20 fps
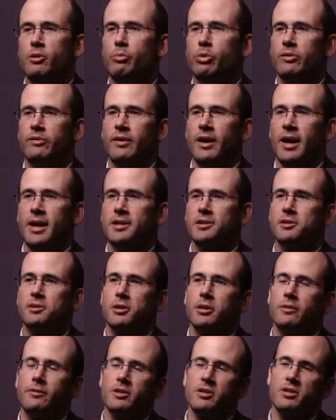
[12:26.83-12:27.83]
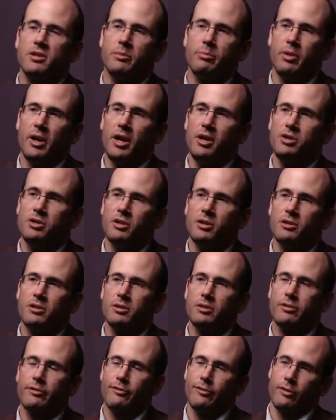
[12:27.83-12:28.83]
provide service to
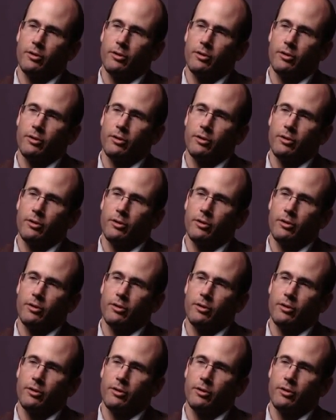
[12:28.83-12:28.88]
patients